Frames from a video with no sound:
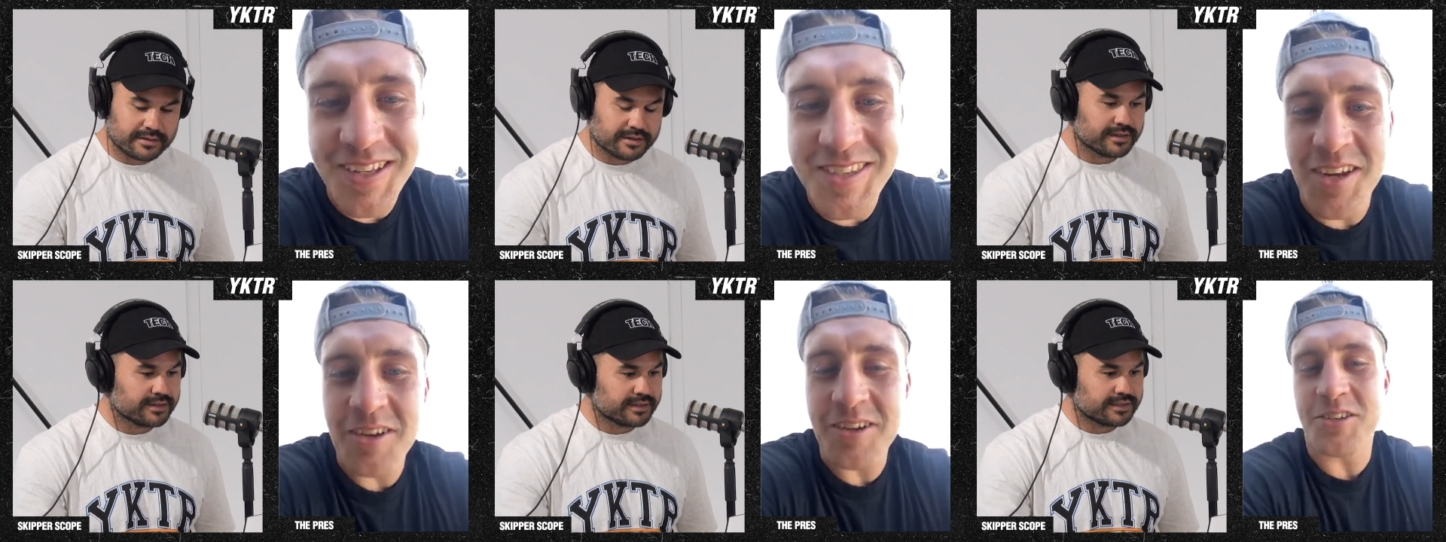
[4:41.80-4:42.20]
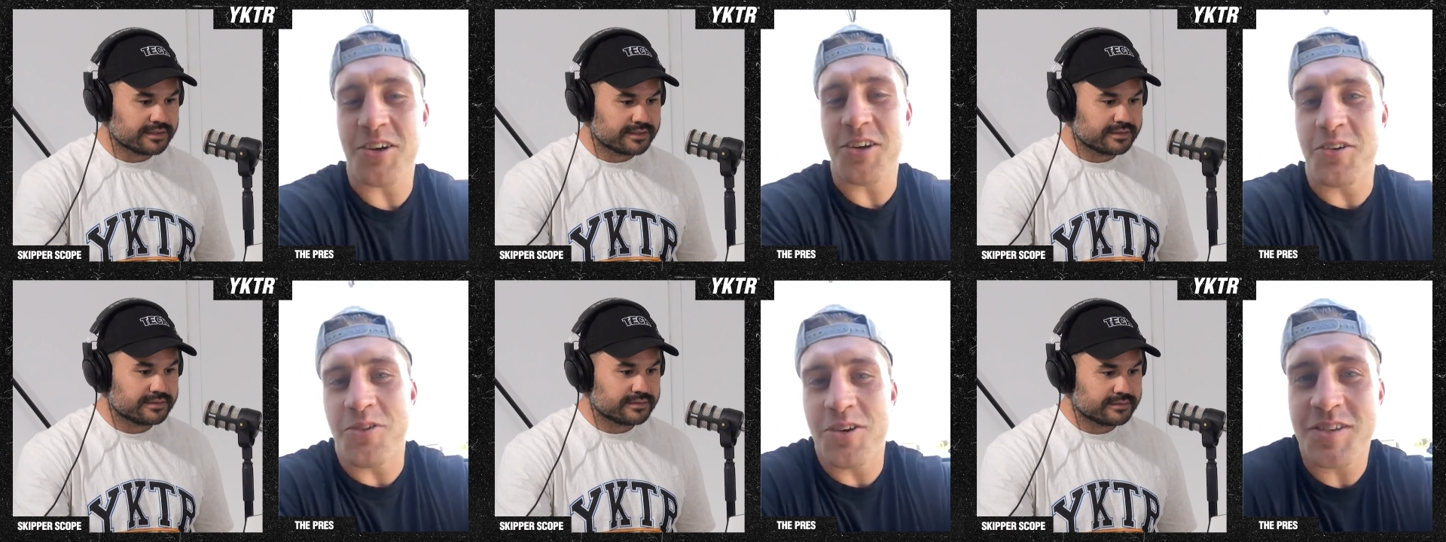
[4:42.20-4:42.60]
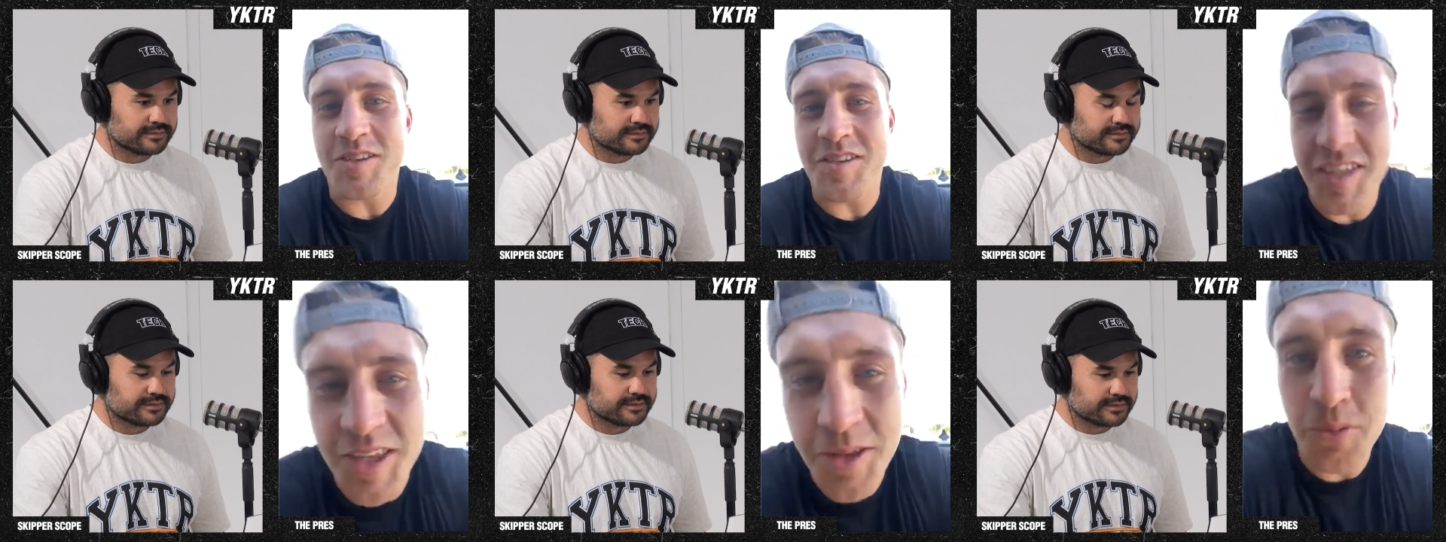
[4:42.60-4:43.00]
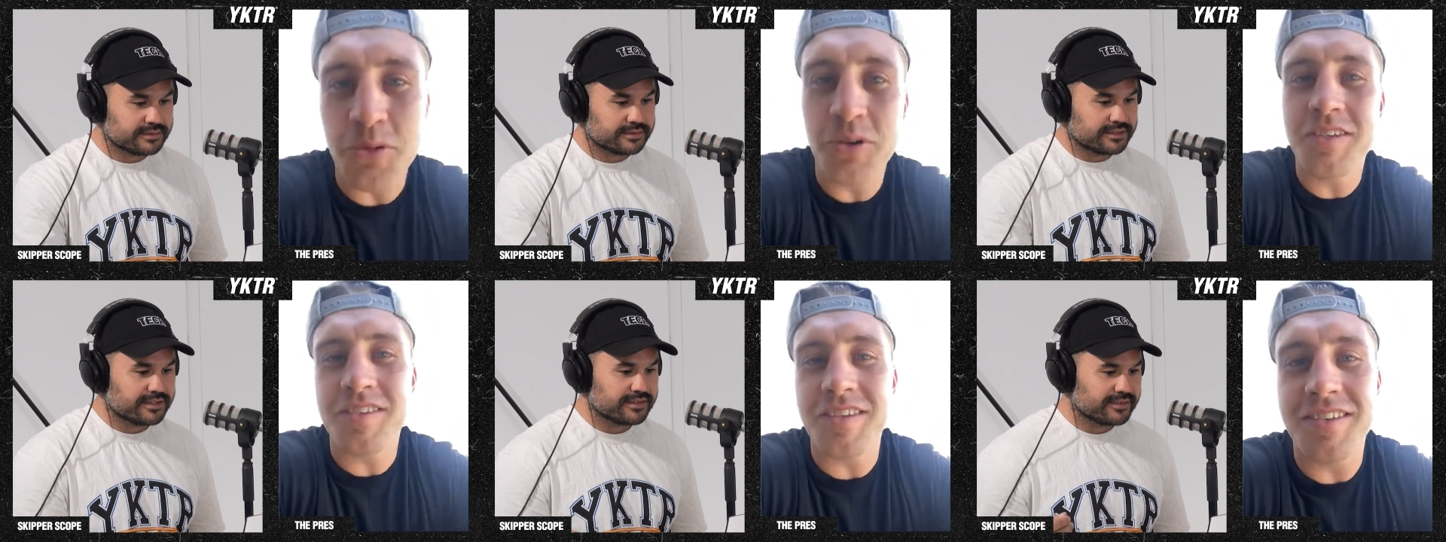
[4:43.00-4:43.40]
Speaker 1: That's how excited I was to see the
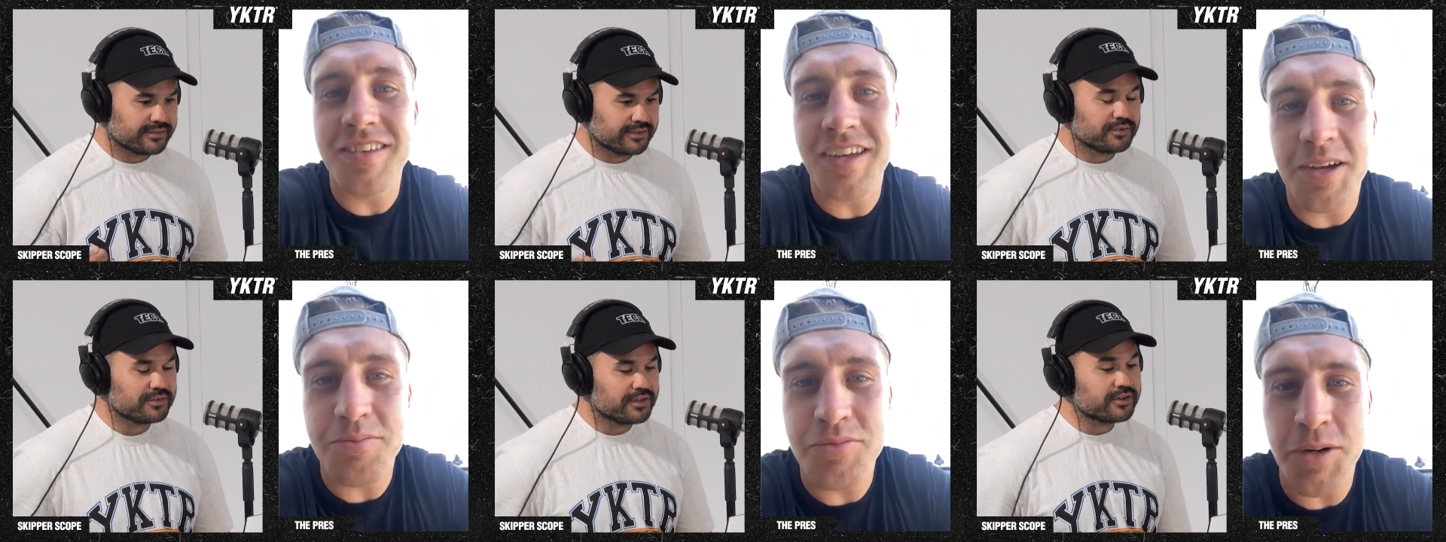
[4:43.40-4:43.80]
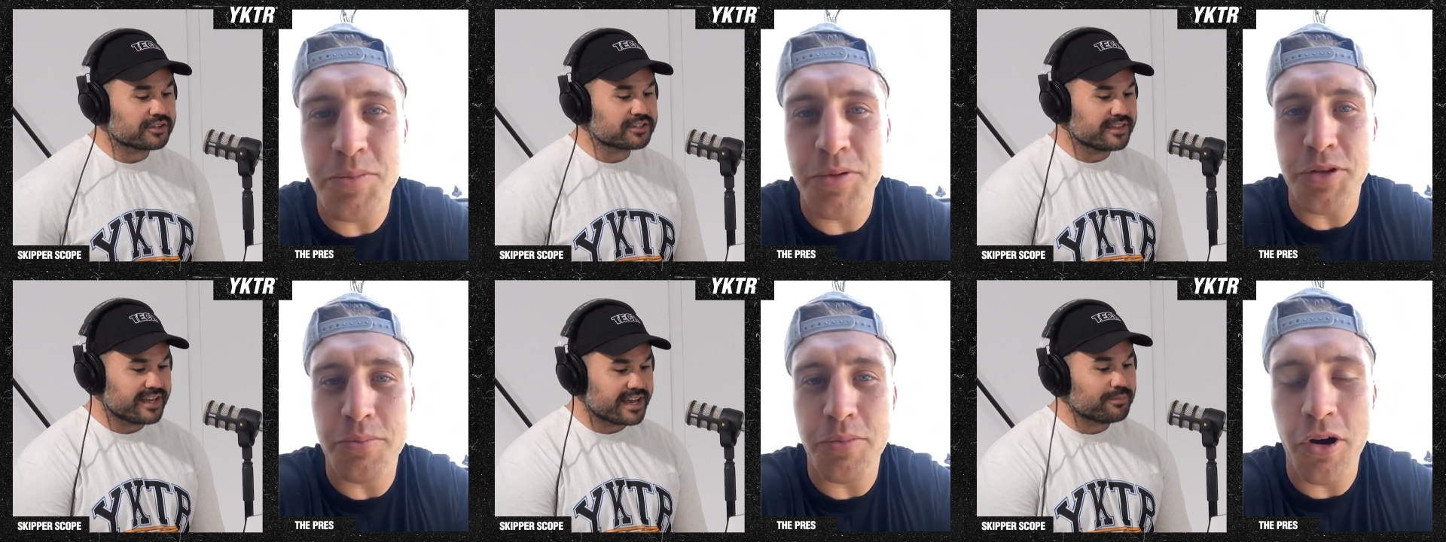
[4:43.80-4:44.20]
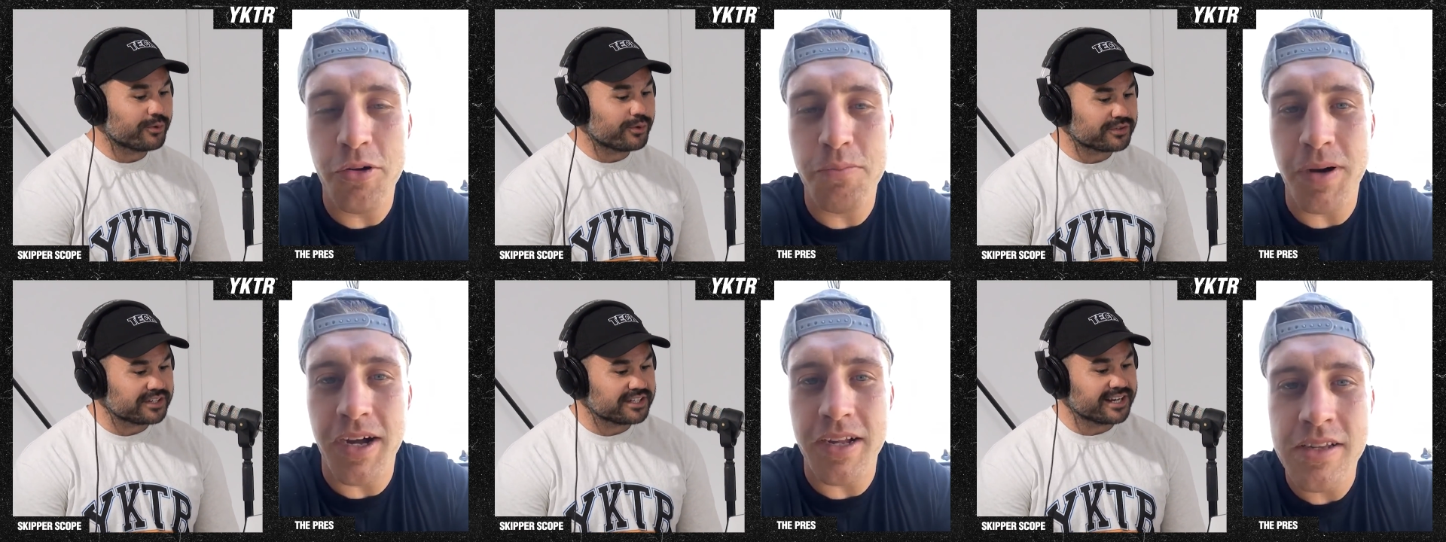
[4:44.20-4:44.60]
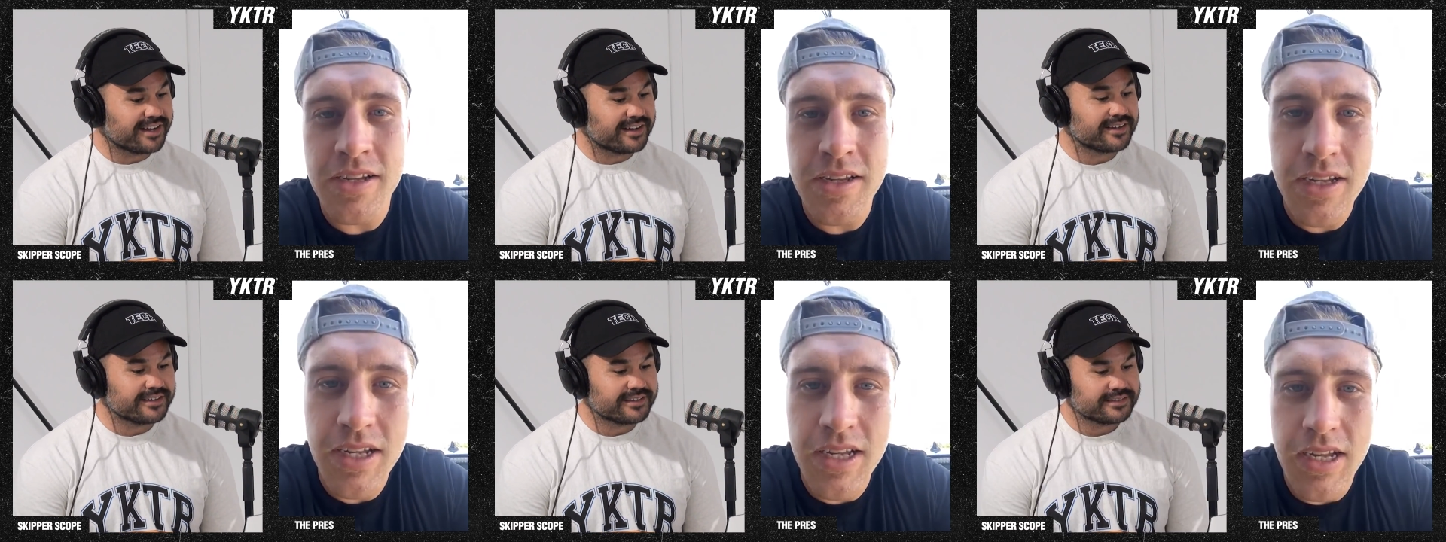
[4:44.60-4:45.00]
boys and um, you, got to the, the airport, boat, didn't you?